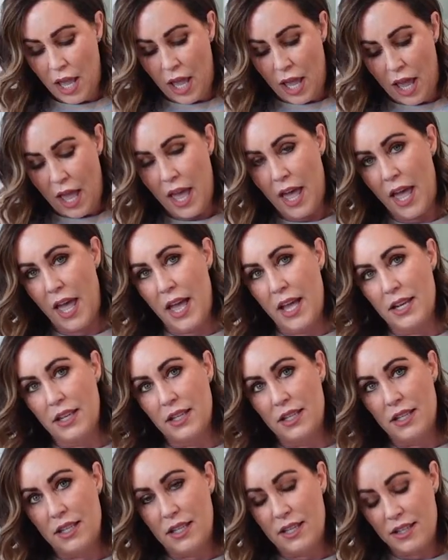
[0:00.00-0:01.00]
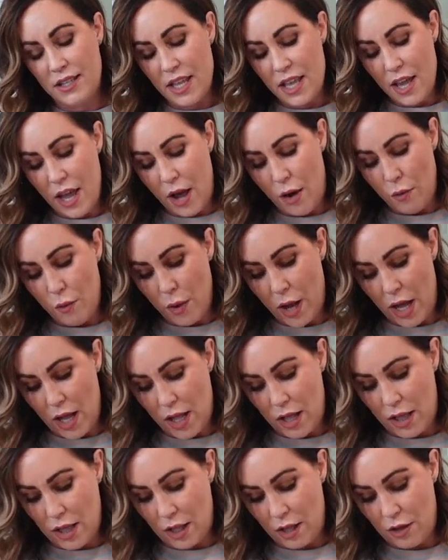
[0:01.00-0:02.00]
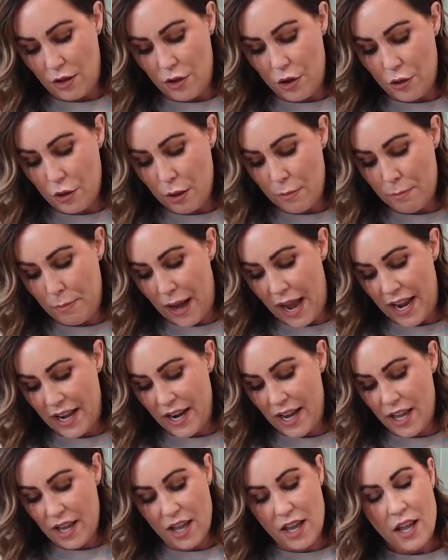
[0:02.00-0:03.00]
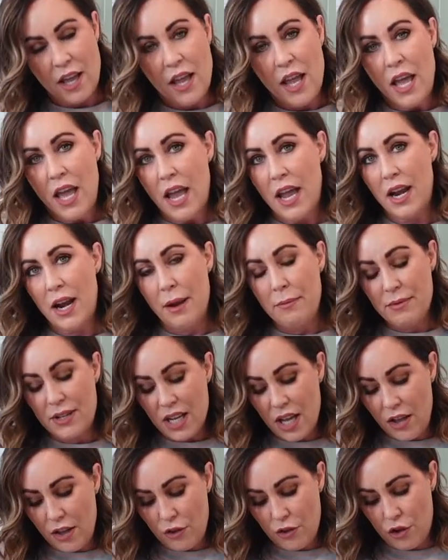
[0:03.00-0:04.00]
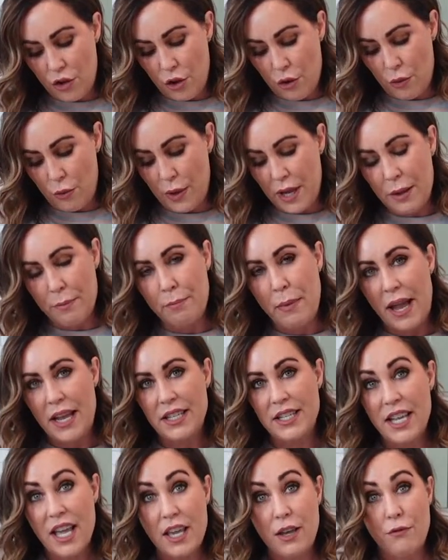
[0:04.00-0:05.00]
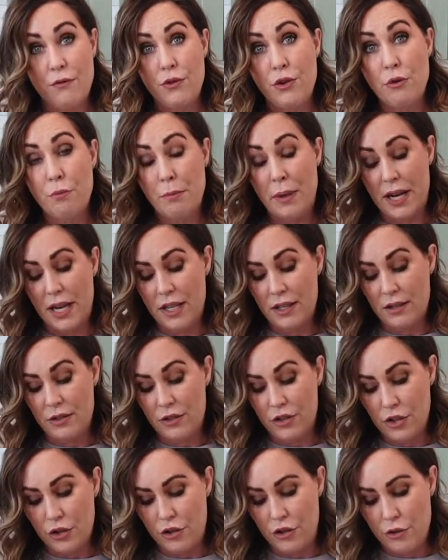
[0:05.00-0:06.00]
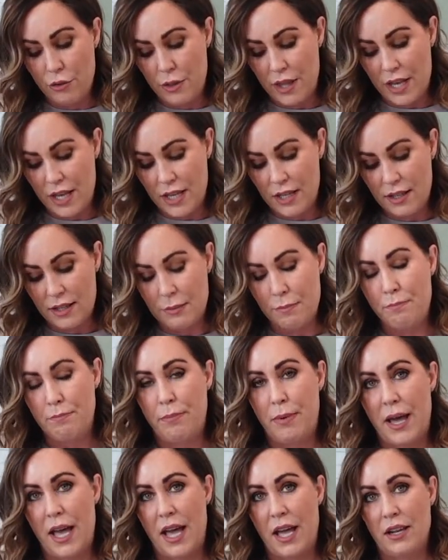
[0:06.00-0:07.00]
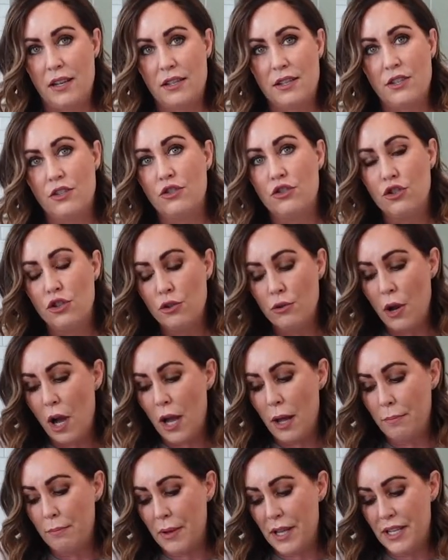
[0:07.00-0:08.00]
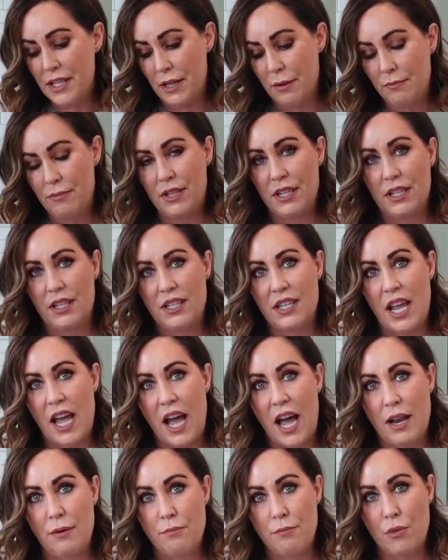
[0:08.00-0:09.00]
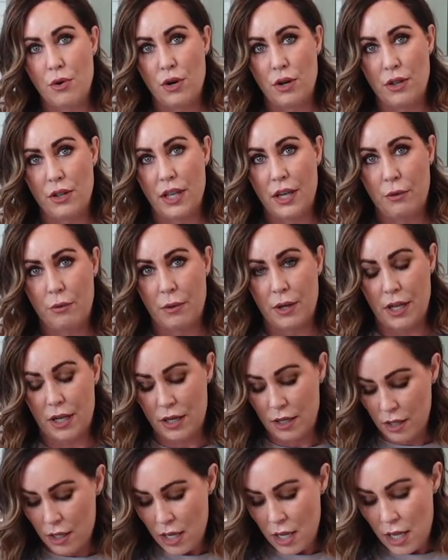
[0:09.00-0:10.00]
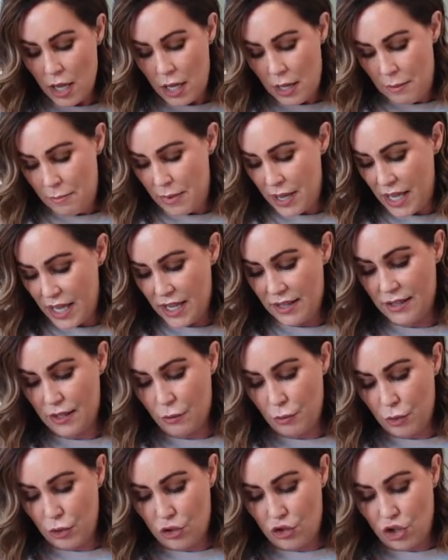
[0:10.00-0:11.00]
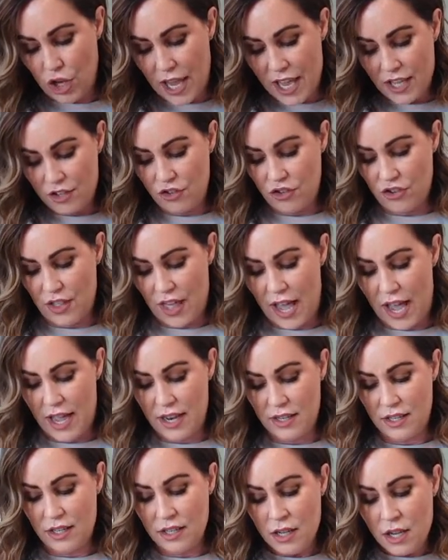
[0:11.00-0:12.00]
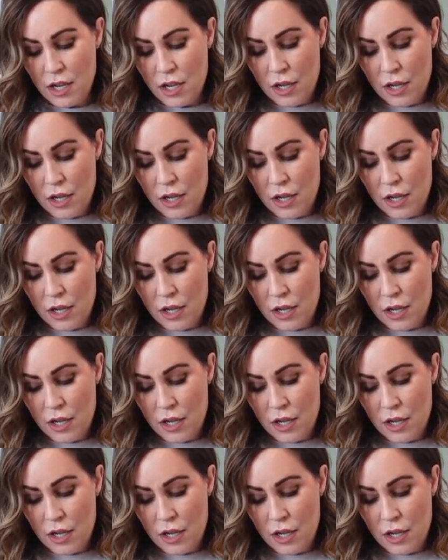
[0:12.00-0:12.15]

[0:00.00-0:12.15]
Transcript: And see how well you combine it. And I'm telling you, it might take a few minutes to do this, but do not be tempted to add more liquid because it will change that.